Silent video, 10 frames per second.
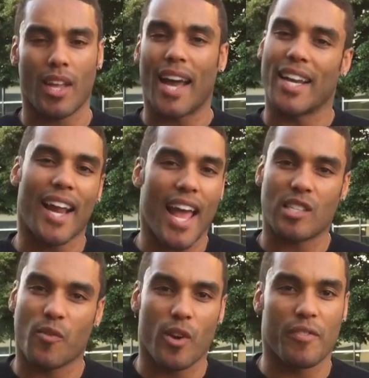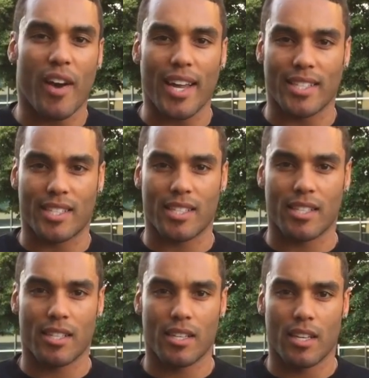I didn't ask for advice.
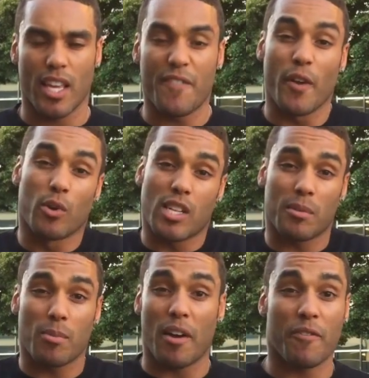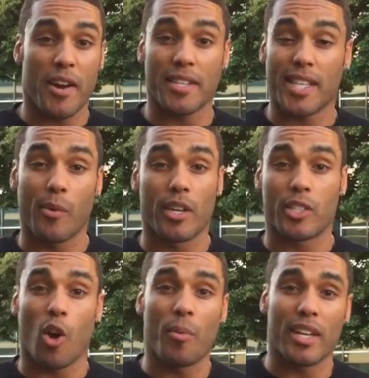If it was up to my friends, they would
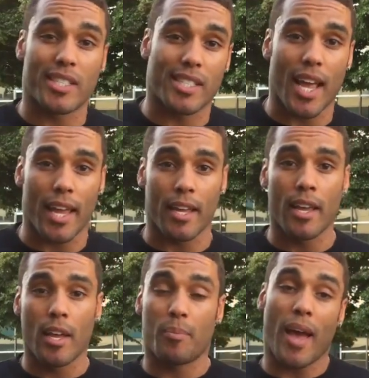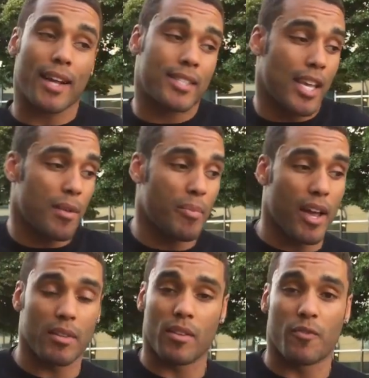have told me to stay.
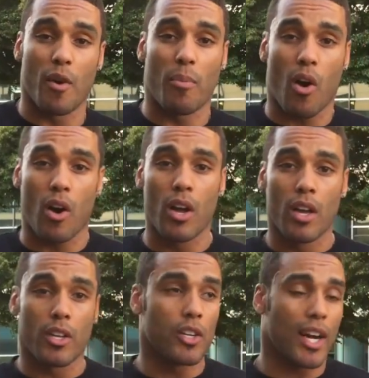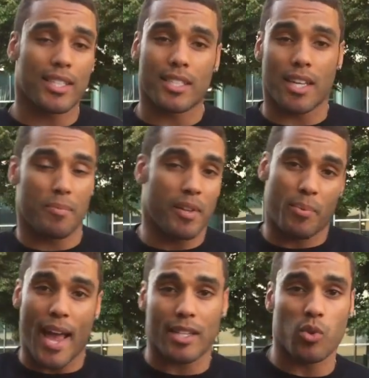Pac-10 football, you know,
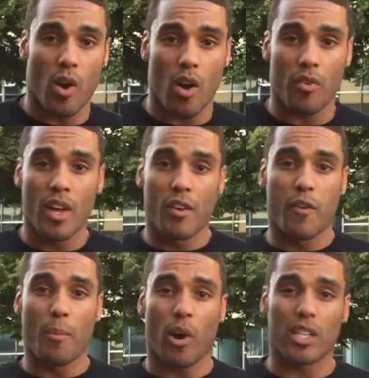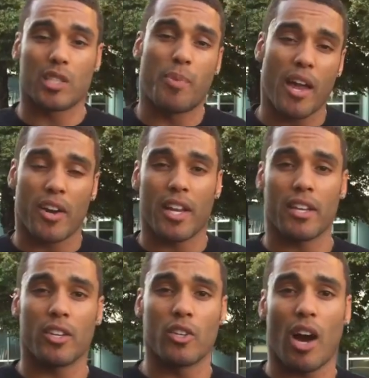Pac-12 football is better
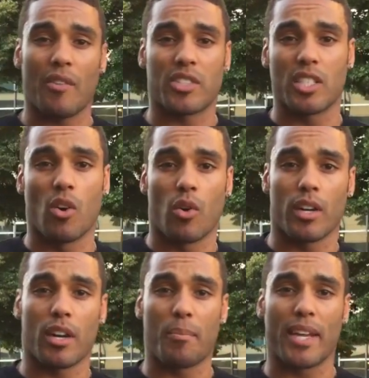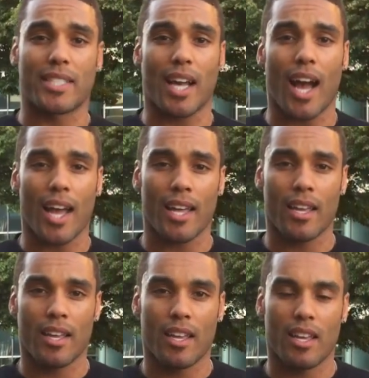than, you know, obviously going to the Big Sky.
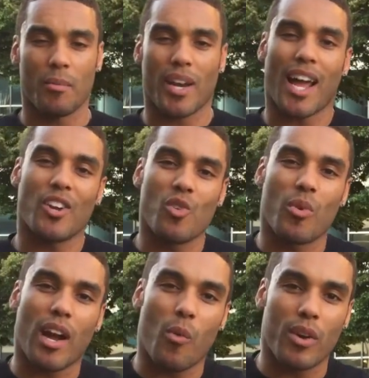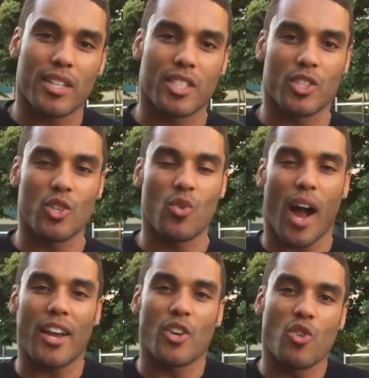But I knew what I wanted to do.
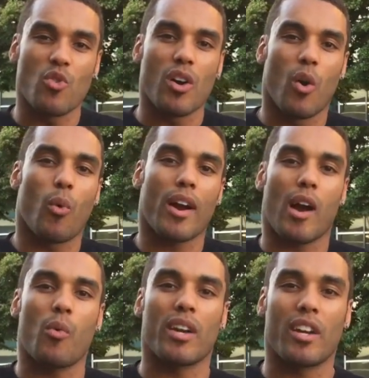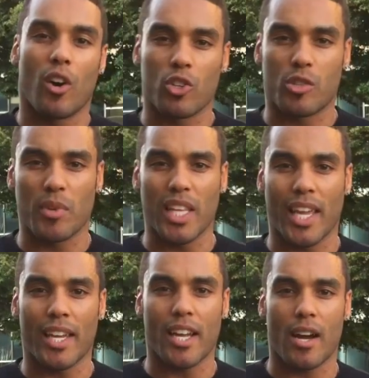I knew where I wanted to
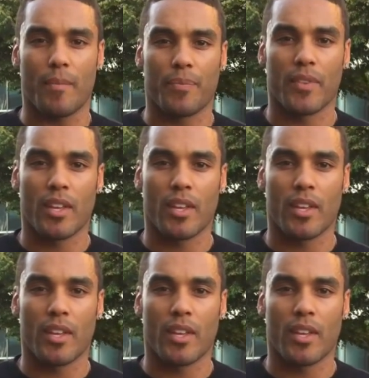ultimately end up.